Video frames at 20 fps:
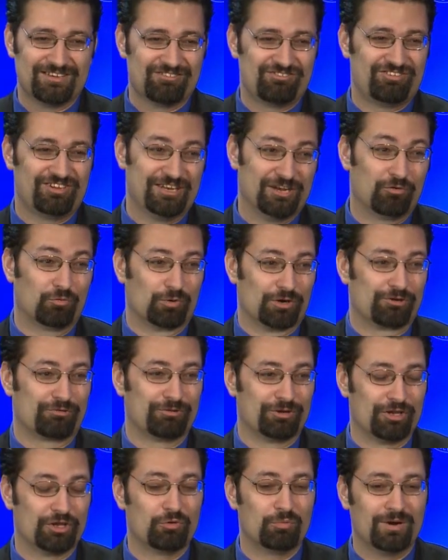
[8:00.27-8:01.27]
and seeing it work
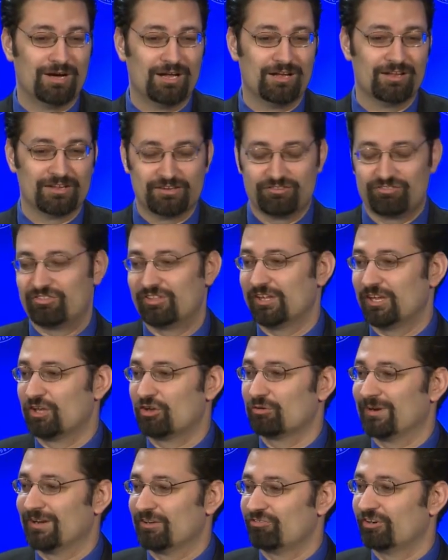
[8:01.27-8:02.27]
really well is the
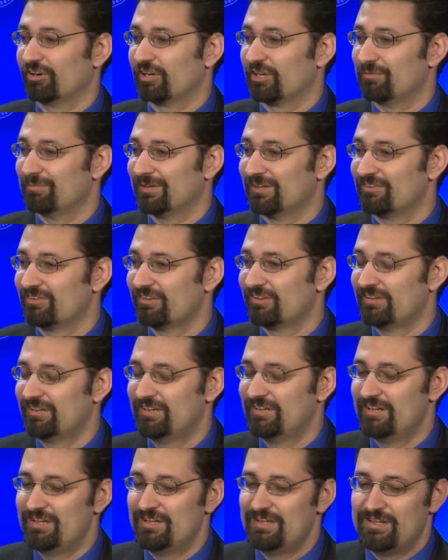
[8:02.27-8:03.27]
equal rights argument.
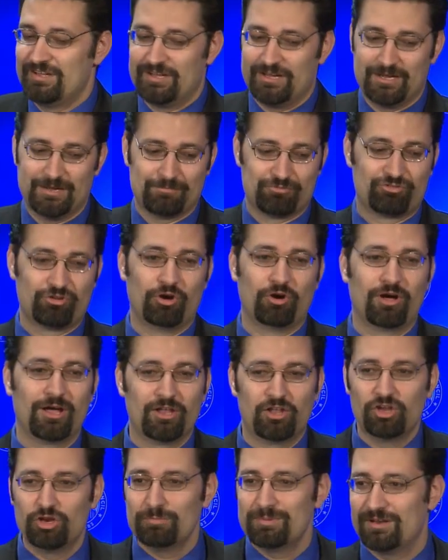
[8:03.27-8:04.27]
So a
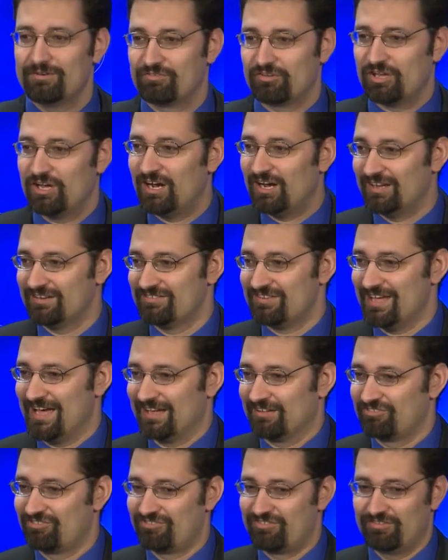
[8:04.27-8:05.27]
little bit of
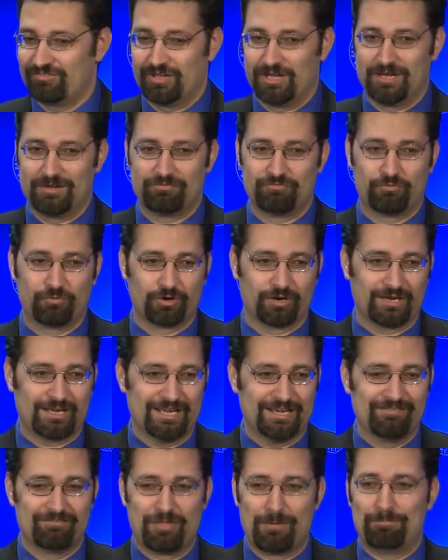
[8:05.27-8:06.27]
context for
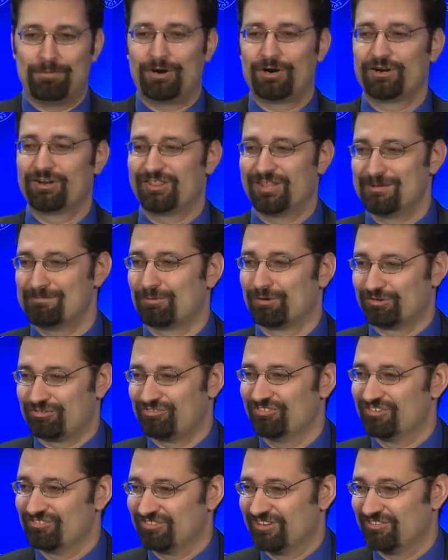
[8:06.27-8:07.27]
kind of the part of the
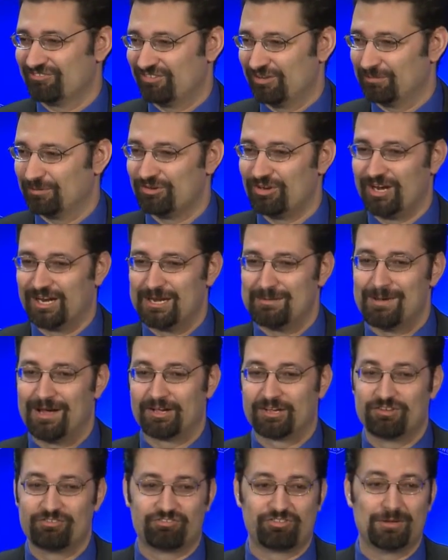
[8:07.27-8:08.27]
abortion discussion that we're talking
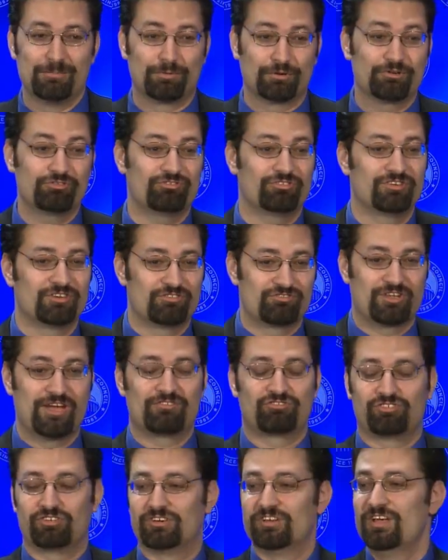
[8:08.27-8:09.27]
about, because the abortion
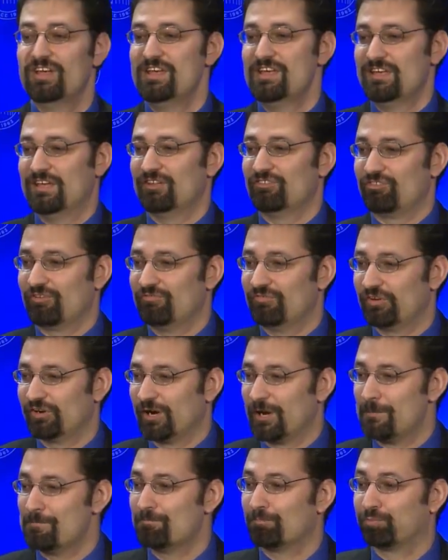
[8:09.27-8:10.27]
discussion is a
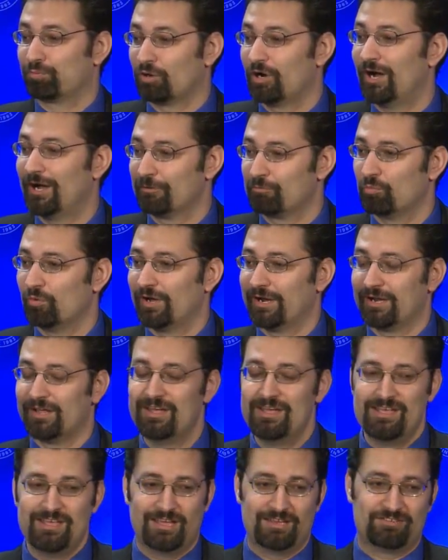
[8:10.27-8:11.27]
very broad one.
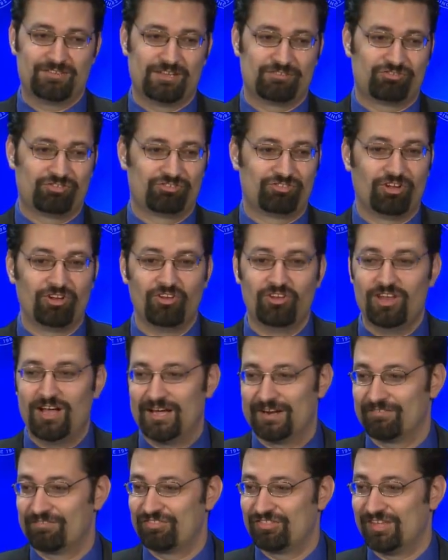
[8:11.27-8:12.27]
It touches a
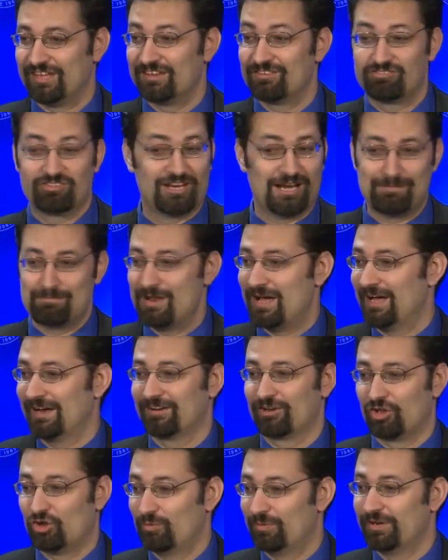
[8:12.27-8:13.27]
lot of things that I'm
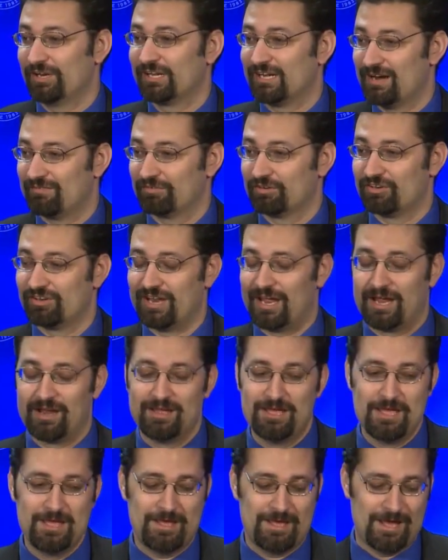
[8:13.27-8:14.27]
not going to cover today.
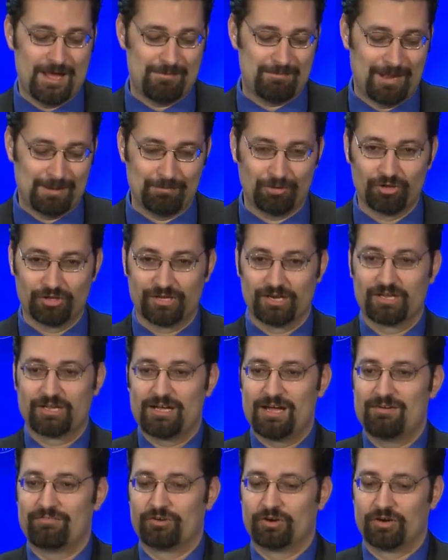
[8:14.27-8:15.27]
I'm only going to
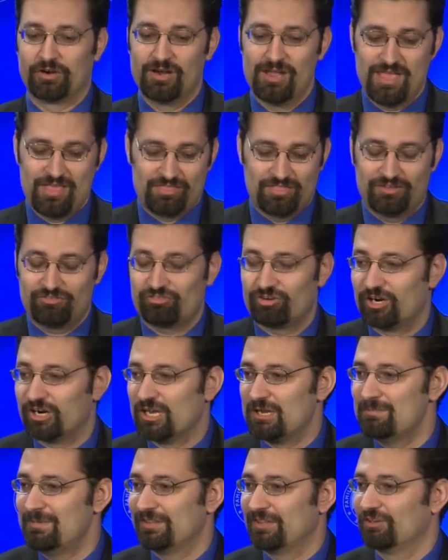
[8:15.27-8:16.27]
cover this
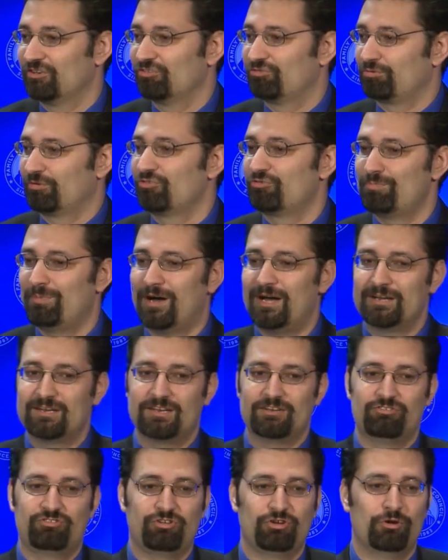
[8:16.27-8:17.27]
argument that is
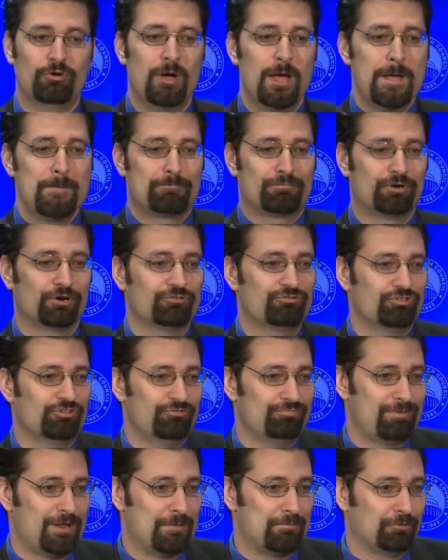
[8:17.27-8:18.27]
responding to
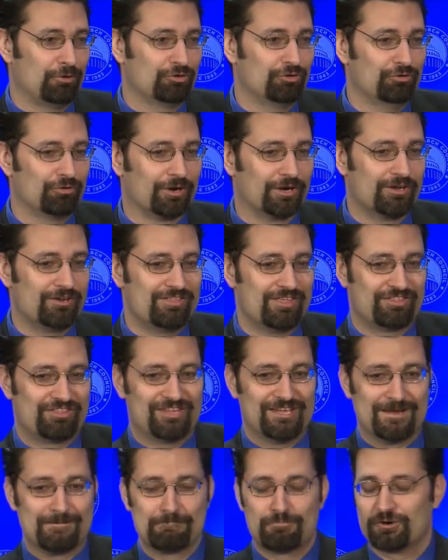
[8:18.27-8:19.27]
pro-choice people who argue that
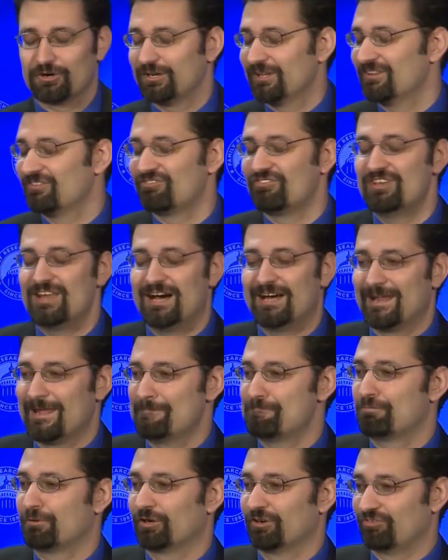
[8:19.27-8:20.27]
the unborn is not
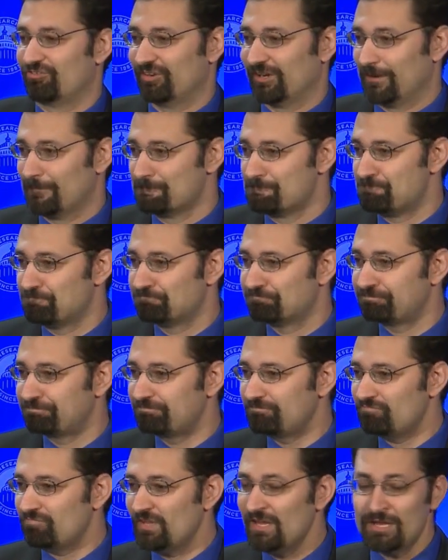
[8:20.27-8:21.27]
a person.
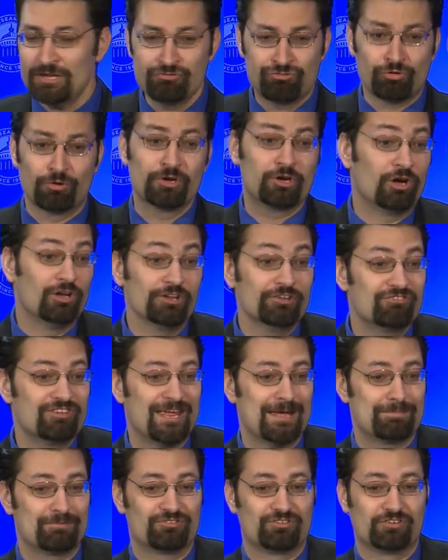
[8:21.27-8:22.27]
So on college
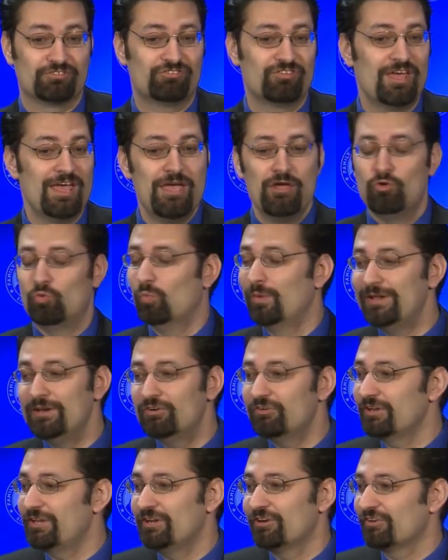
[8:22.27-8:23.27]
campuses, we
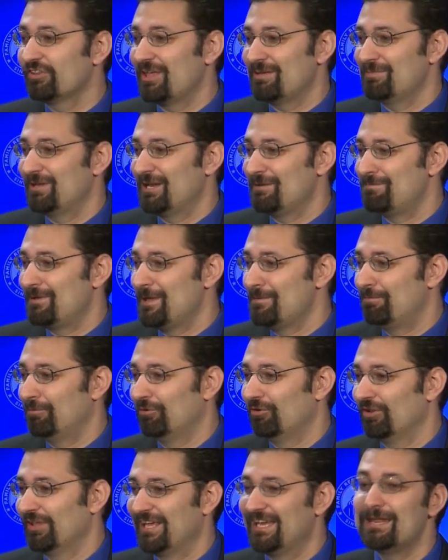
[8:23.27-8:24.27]
don't hear that many
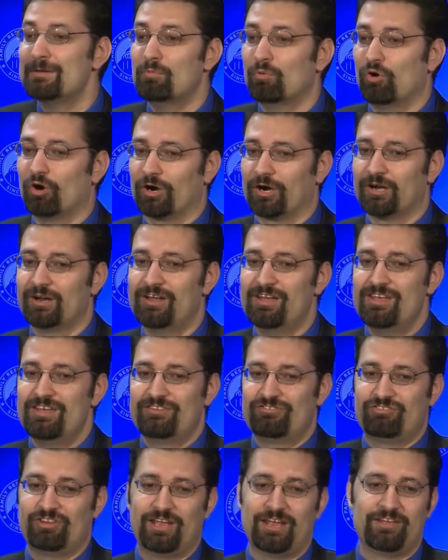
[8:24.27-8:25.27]
people anymore
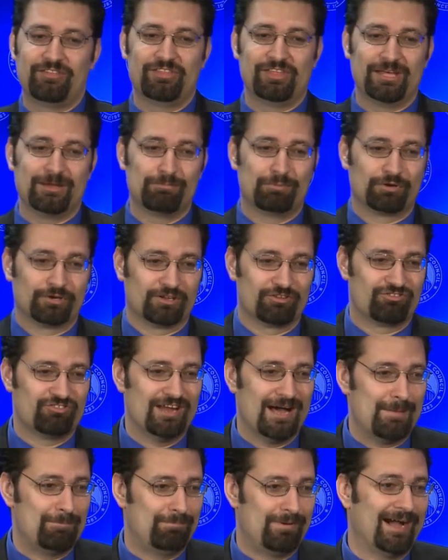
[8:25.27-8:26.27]
saying the unborn is
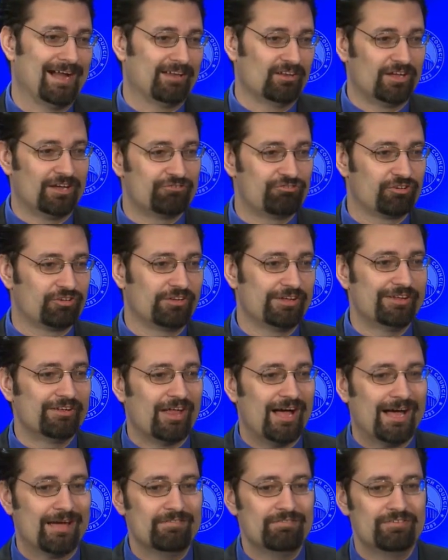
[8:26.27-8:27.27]
not biologically
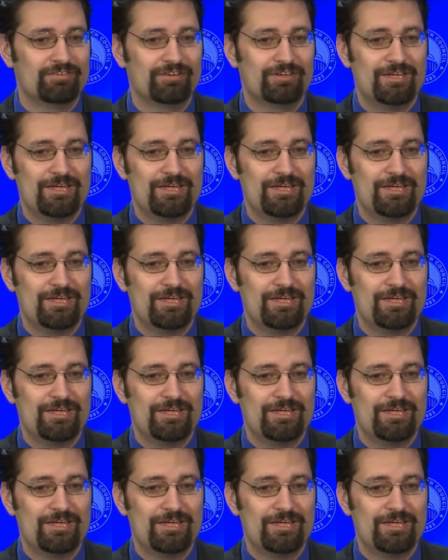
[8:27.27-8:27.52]
alive,